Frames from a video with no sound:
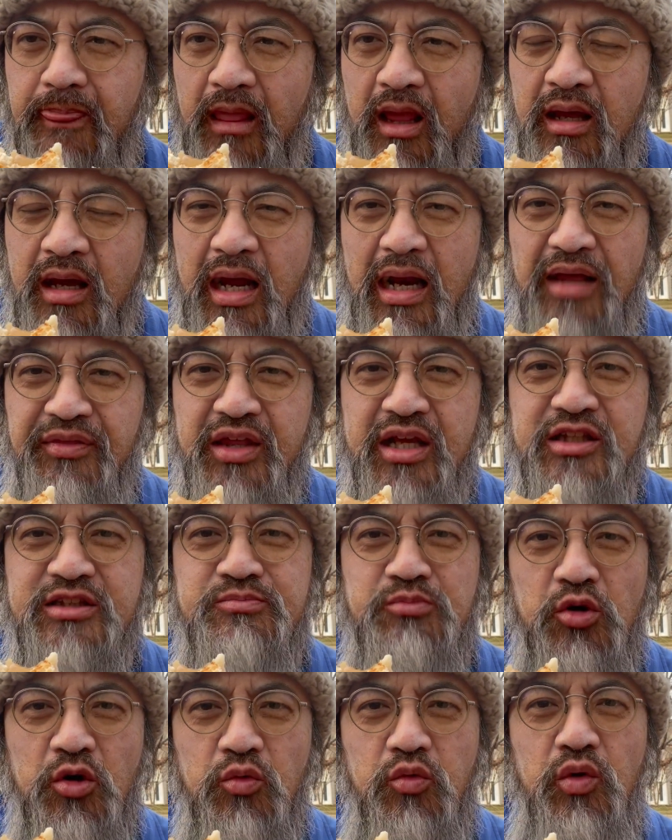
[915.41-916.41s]
And I think it's
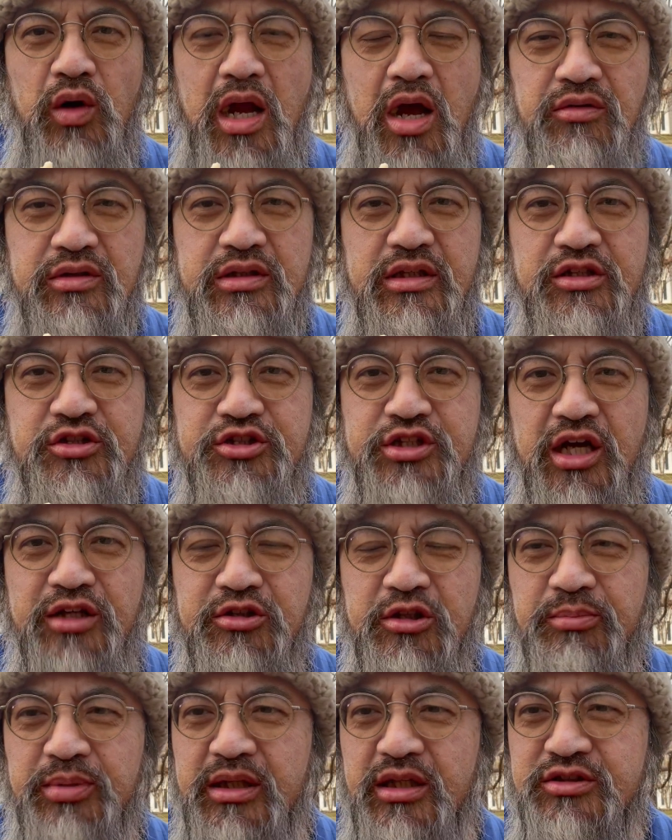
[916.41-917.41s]
more rounded and
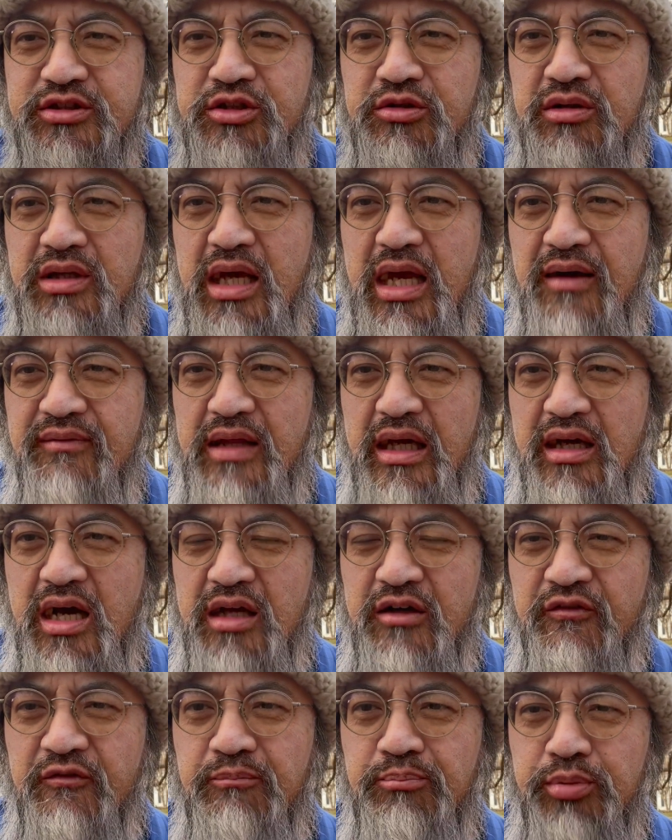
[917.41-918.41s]
gentle because you don't have that
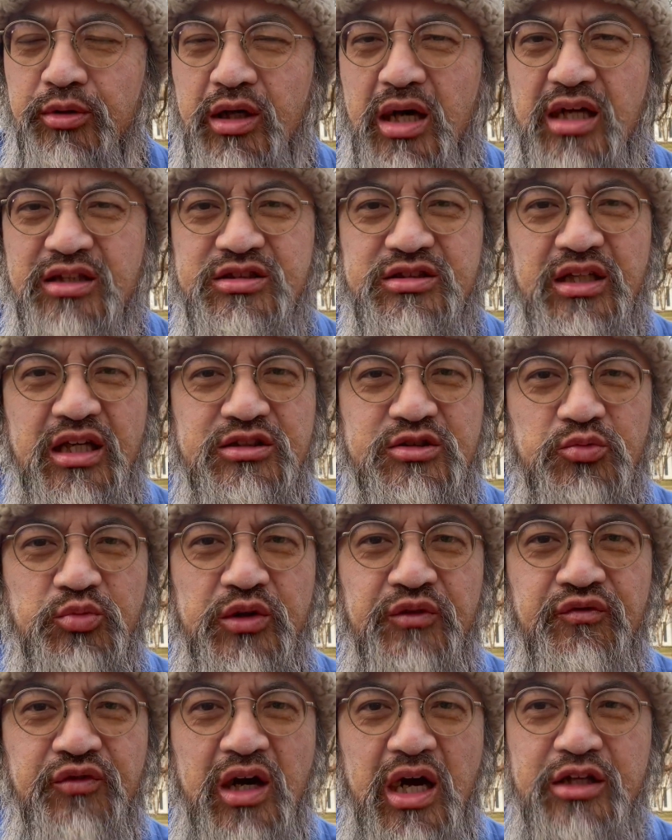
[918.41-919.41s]
kind of processed
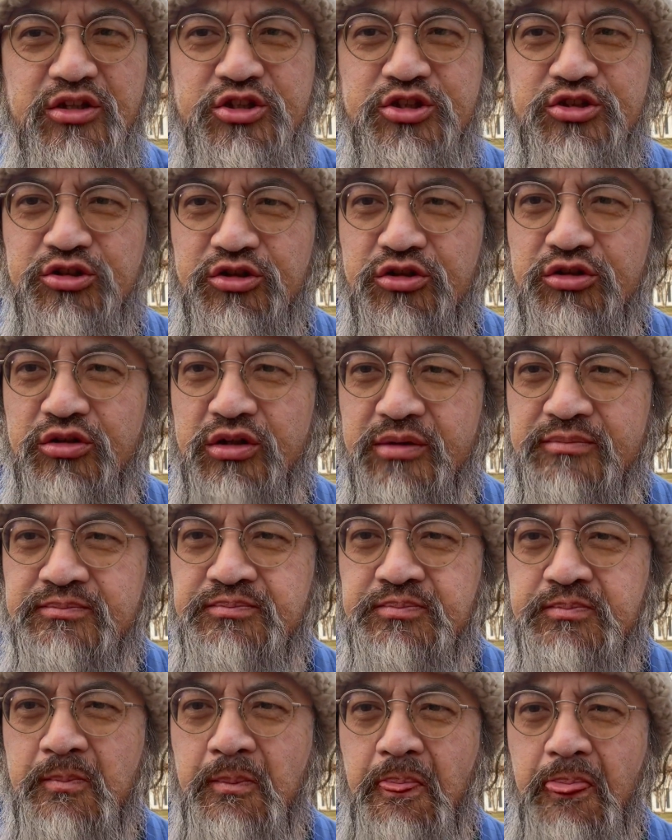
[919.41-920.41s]
refined sugar
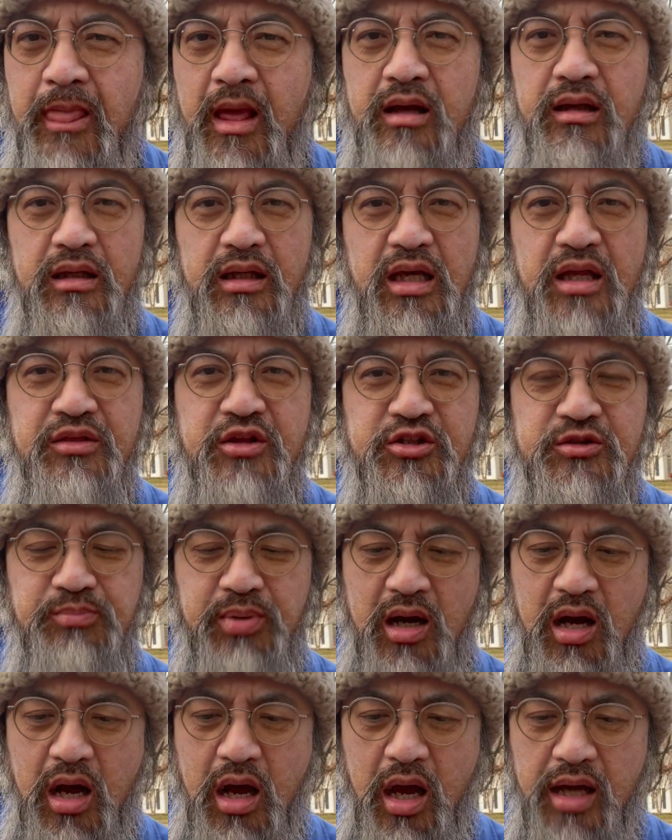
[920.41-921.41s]
in this
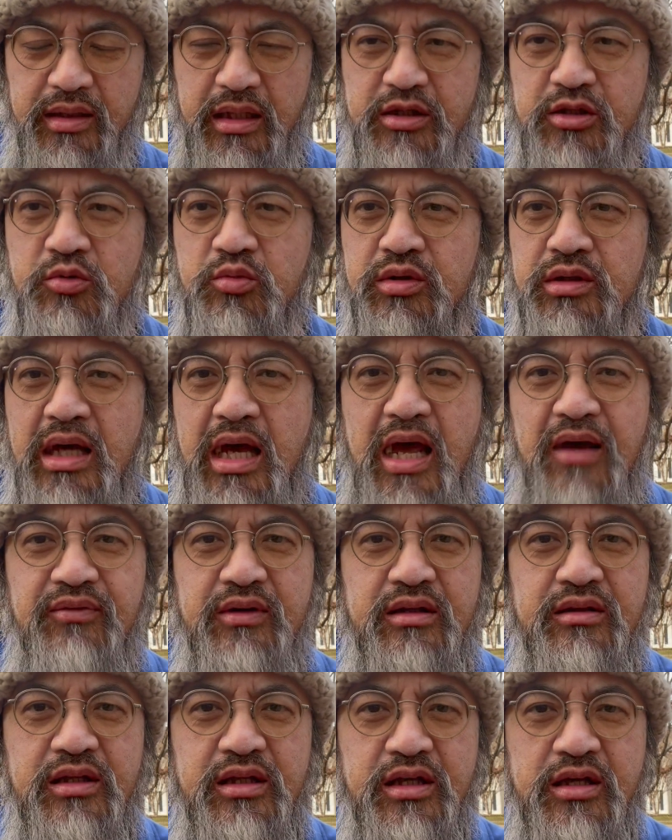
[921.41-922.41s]
pie that you would have
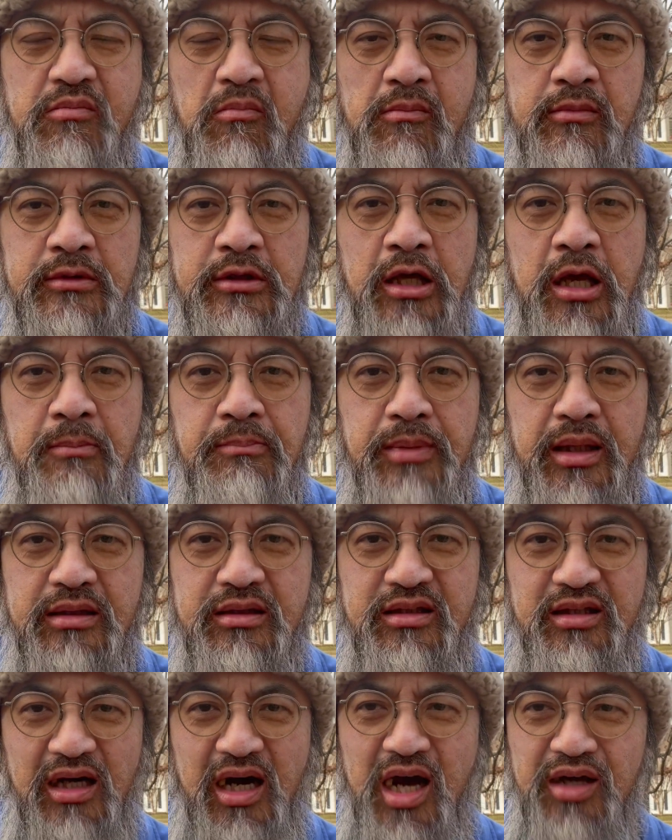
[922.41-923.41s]
in the
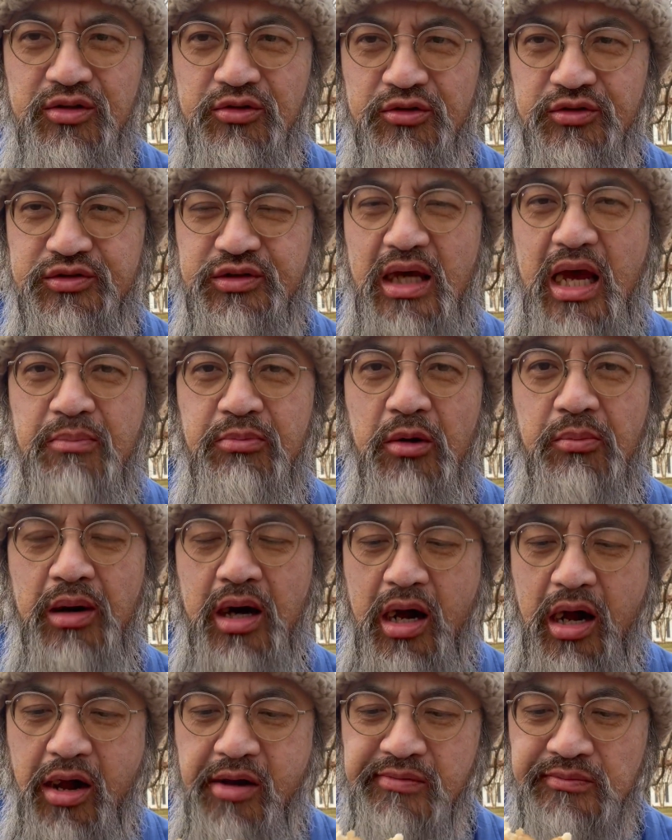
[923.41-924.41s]
McDonald's apple
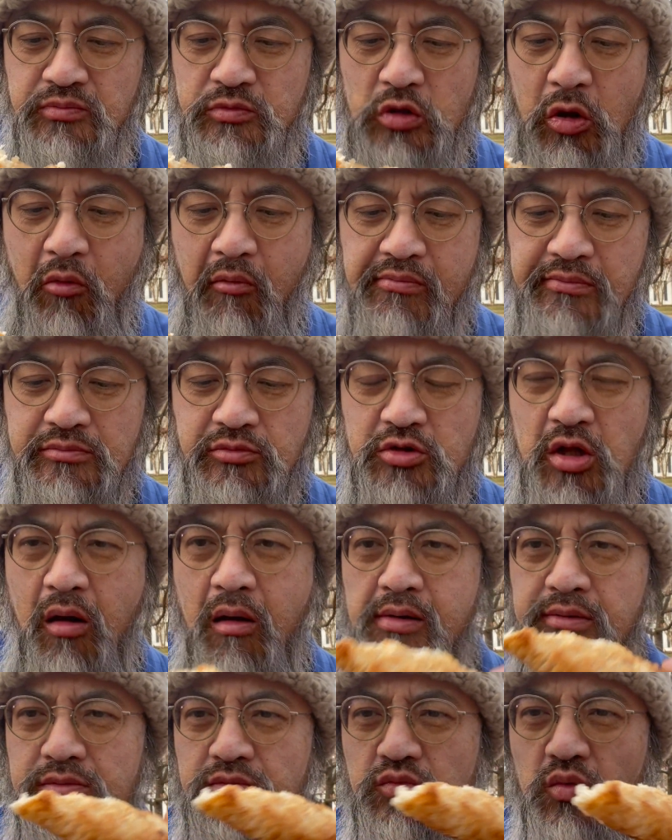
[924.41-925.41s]
pie.
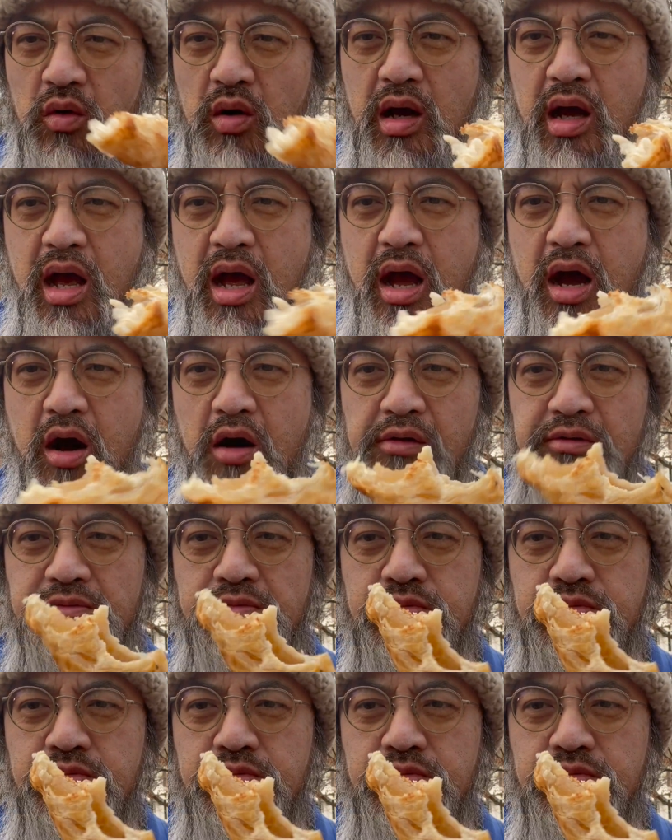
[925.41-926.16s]
Wow.